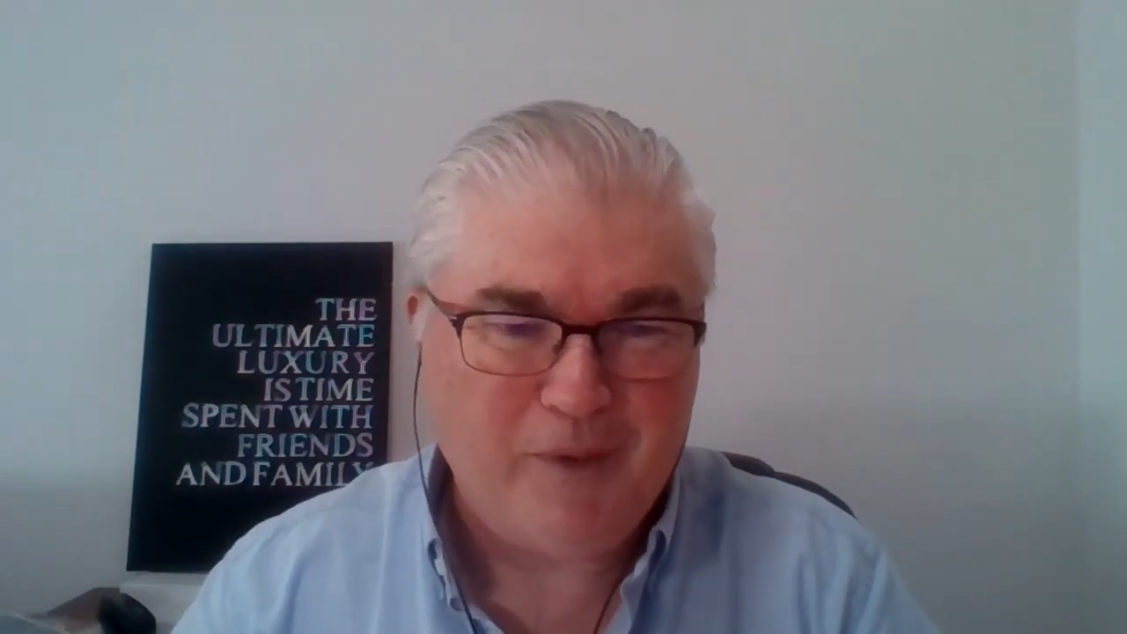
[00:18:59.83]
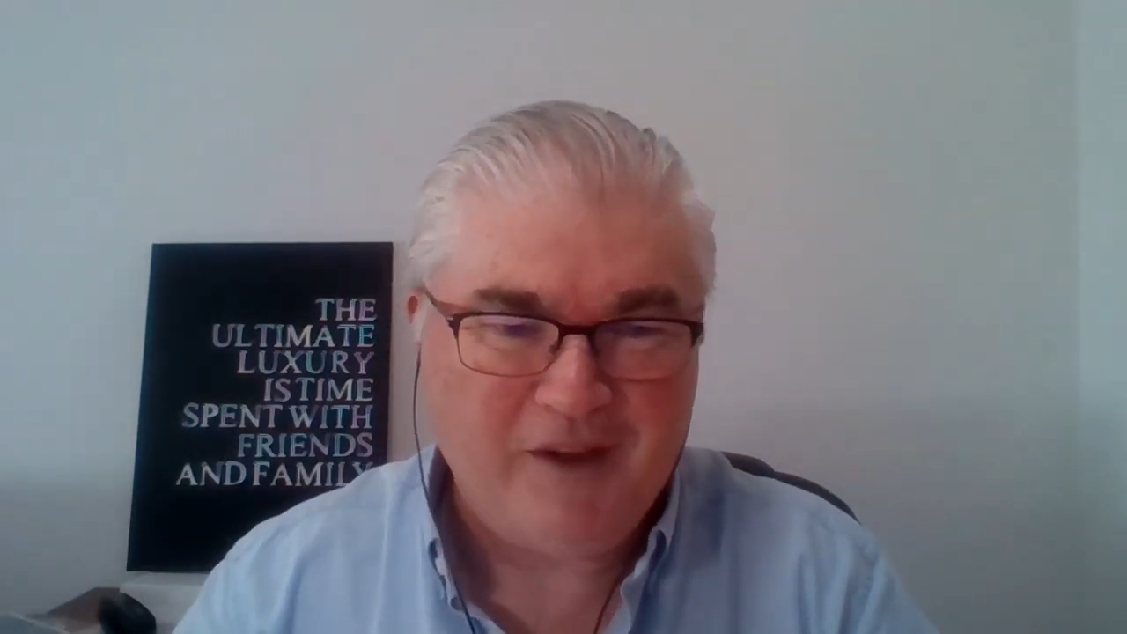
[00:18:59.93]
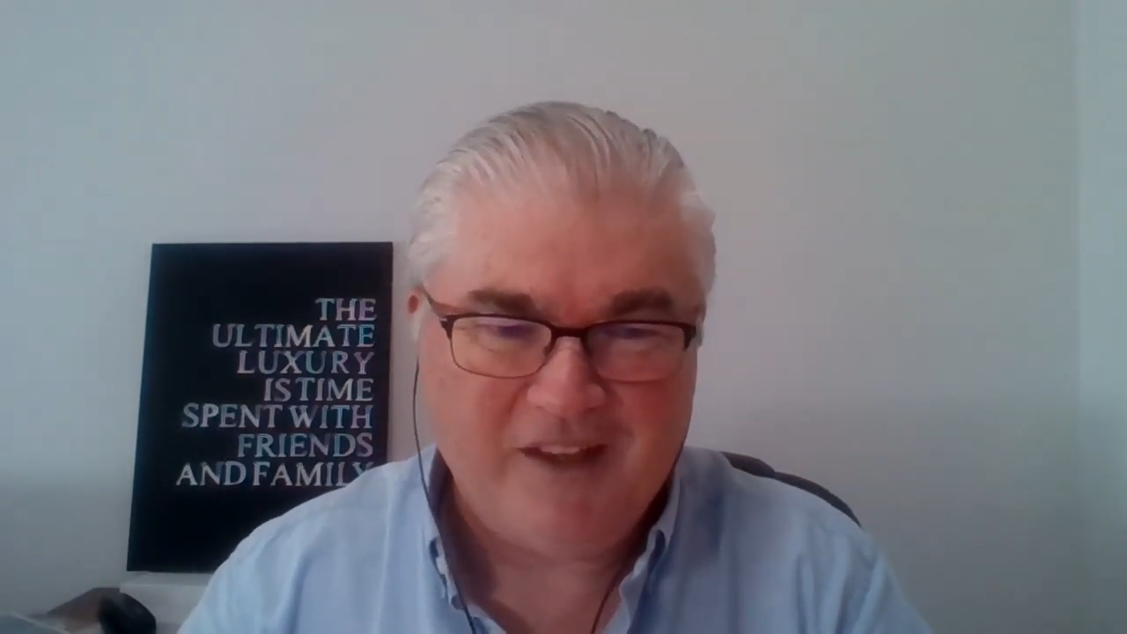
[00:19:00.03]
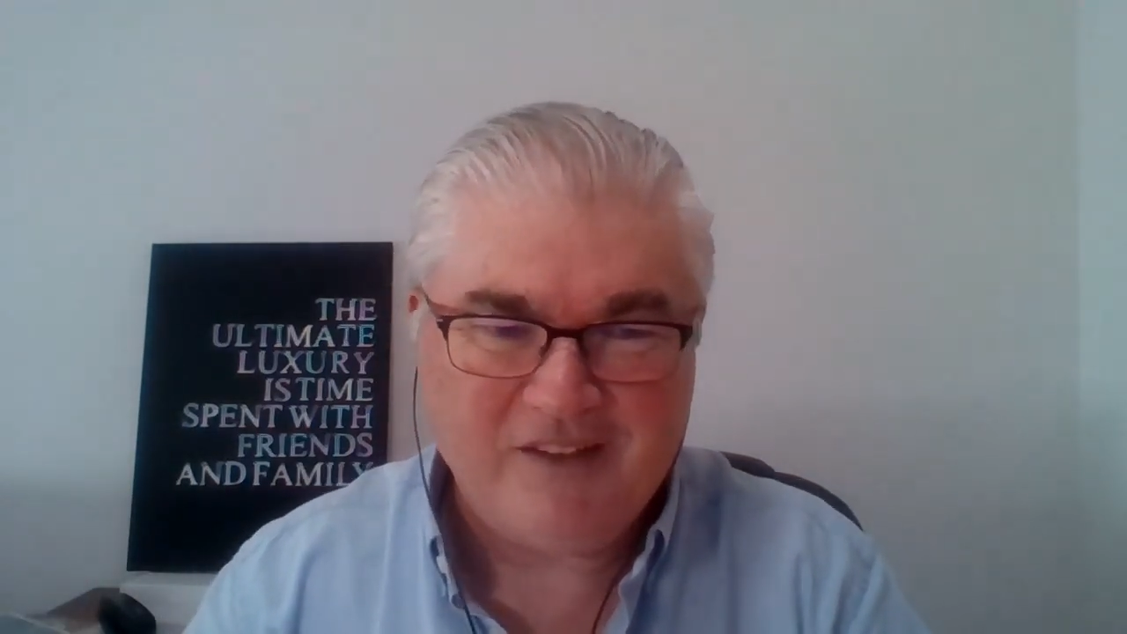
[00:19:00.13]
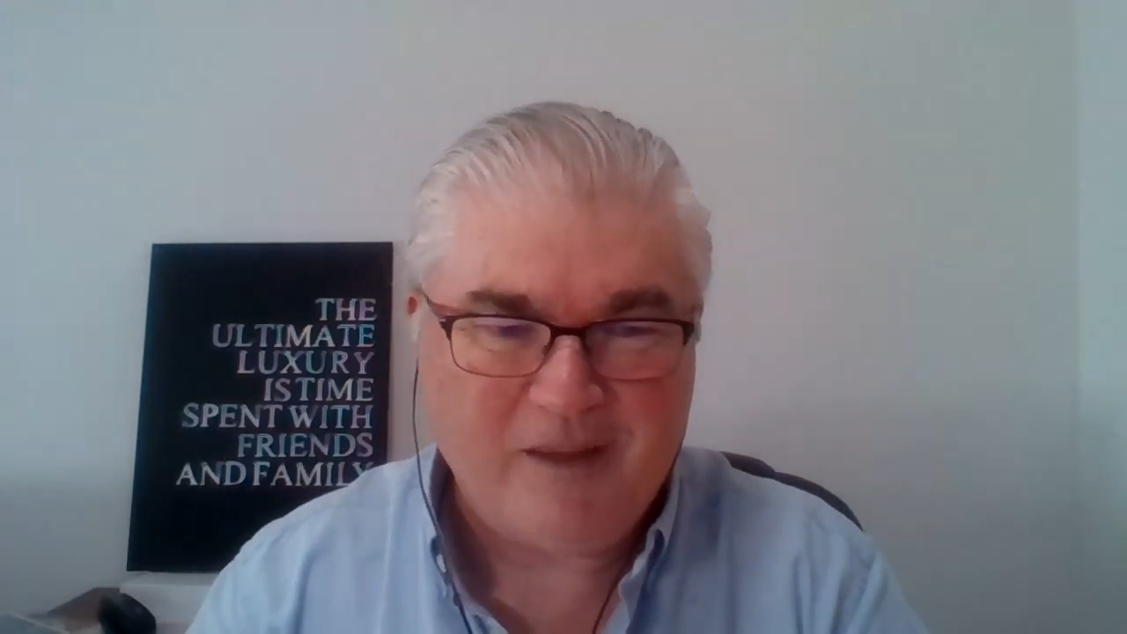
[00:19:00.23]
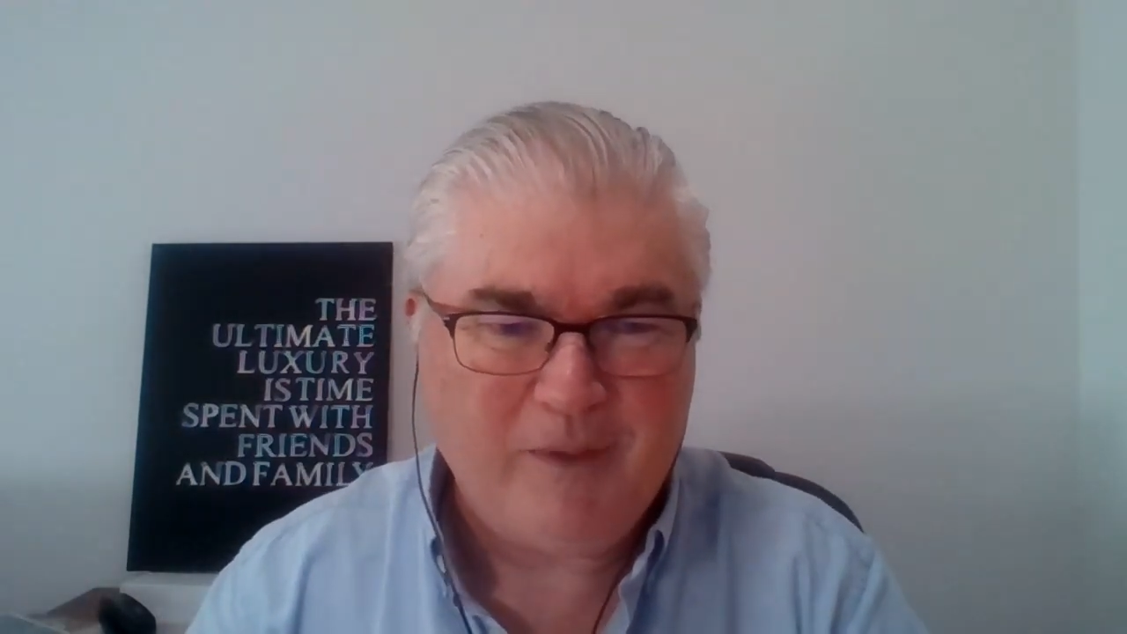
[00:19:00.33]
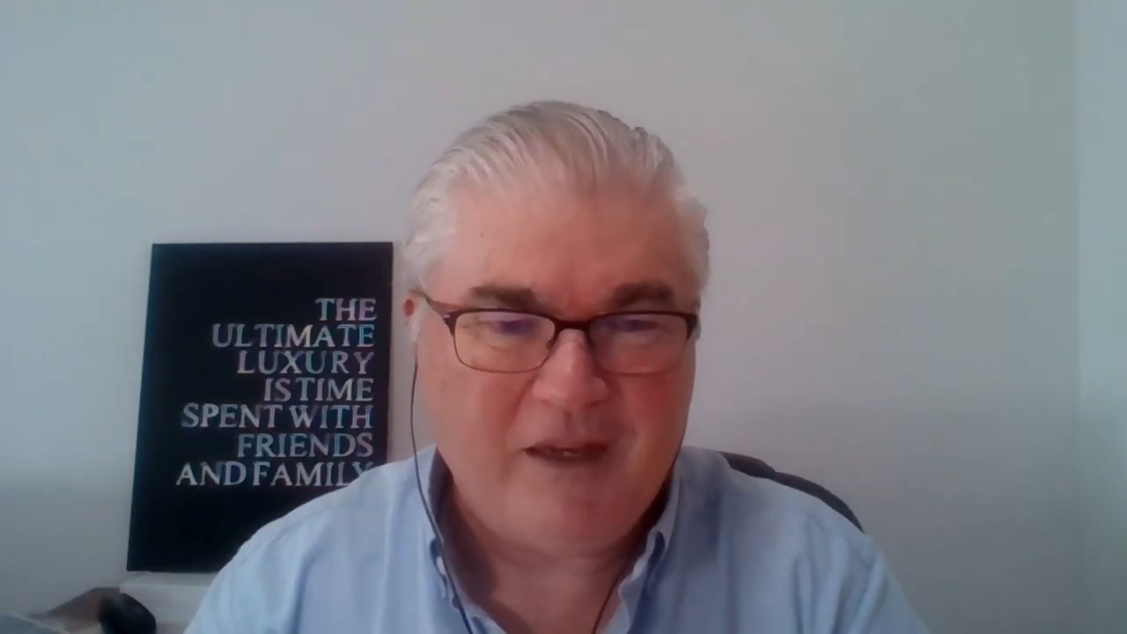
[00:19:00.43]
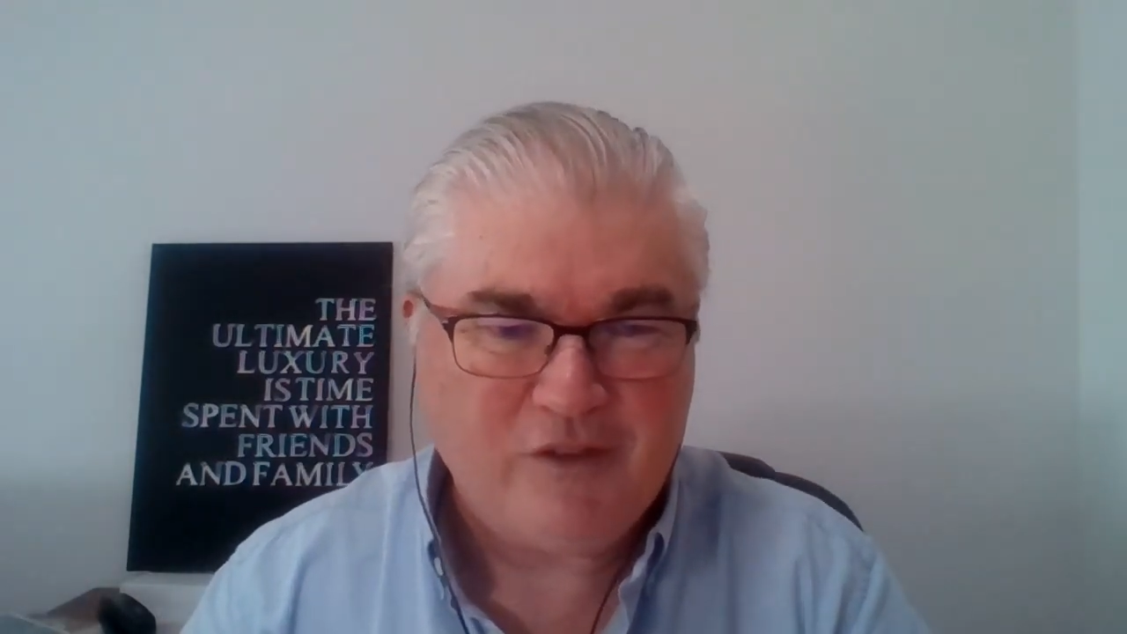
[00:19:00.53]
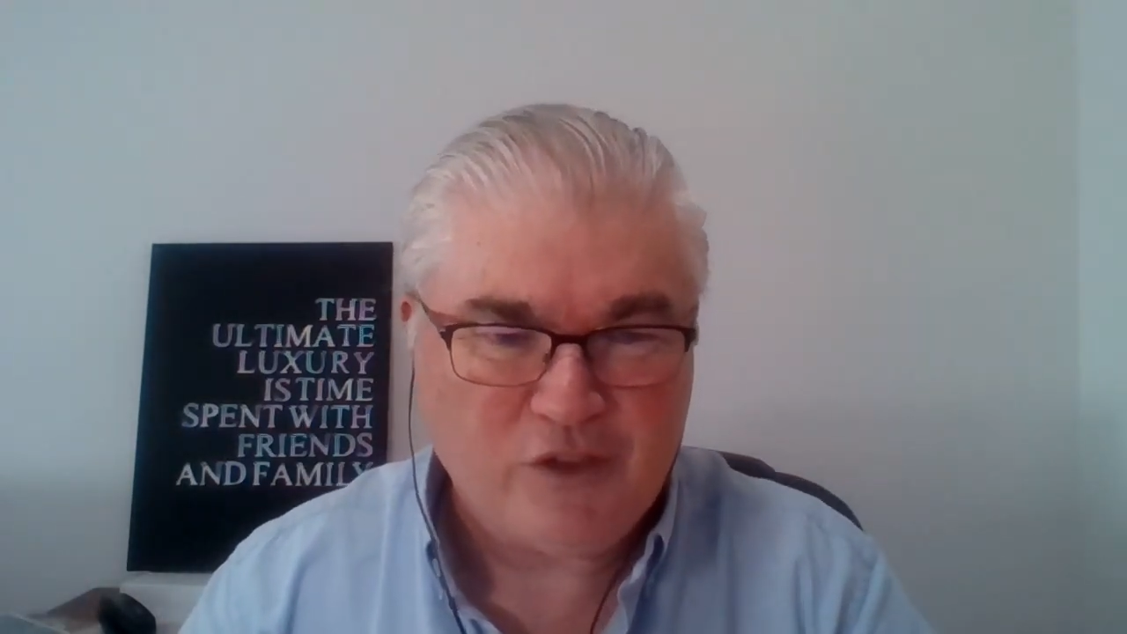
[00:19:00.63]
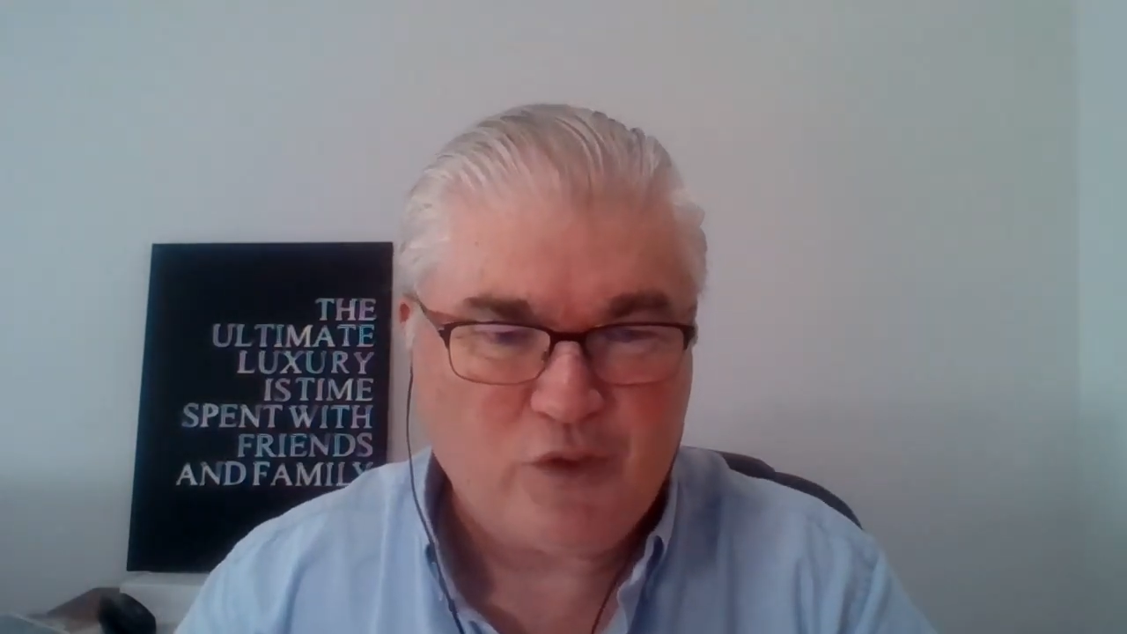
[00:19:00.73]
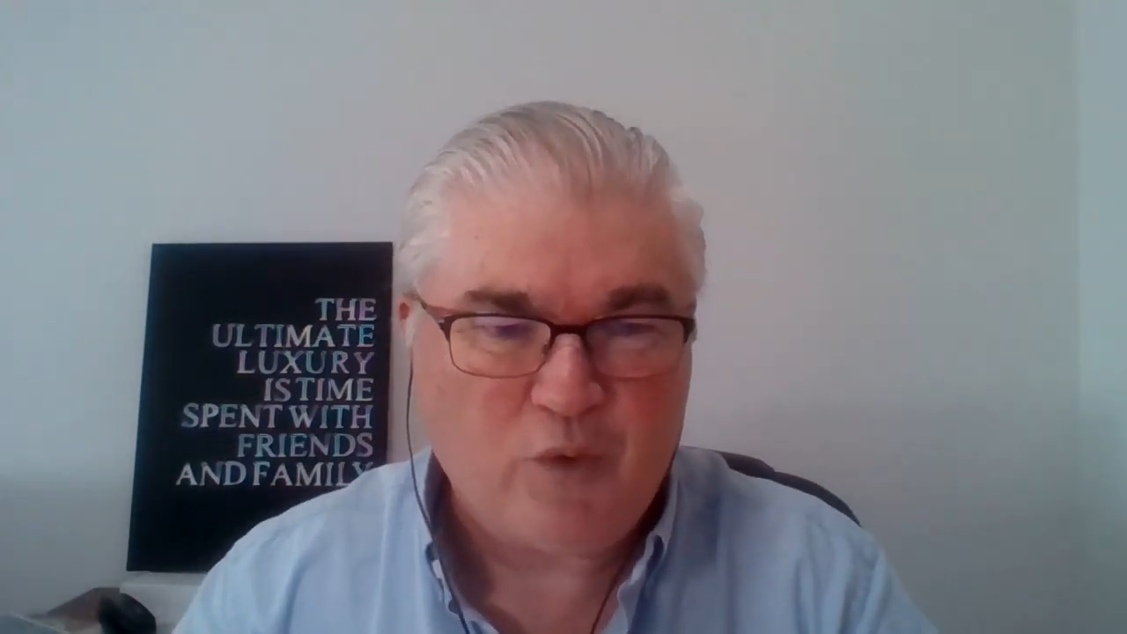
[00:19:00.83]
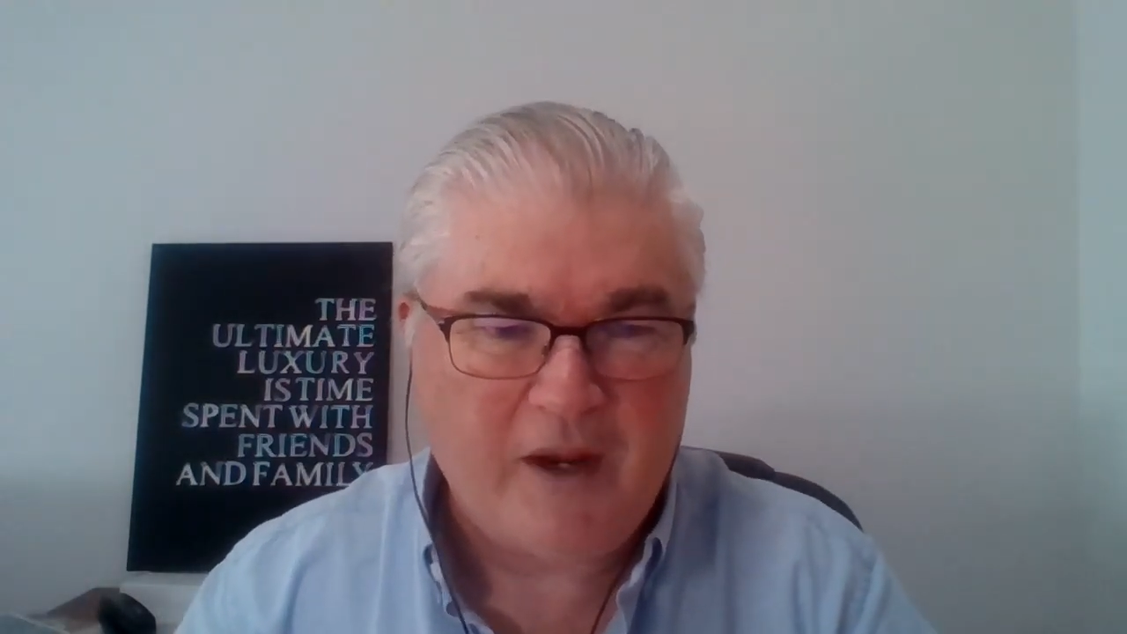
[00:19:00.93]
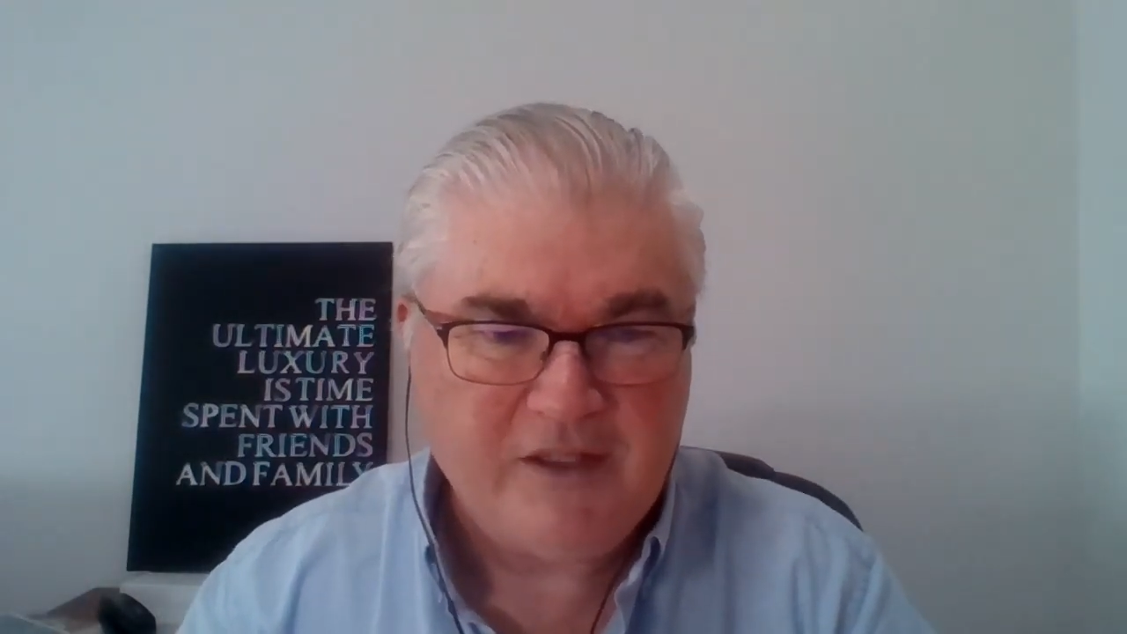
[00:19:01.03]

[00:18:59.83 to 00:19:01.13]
billions. I mean, it's just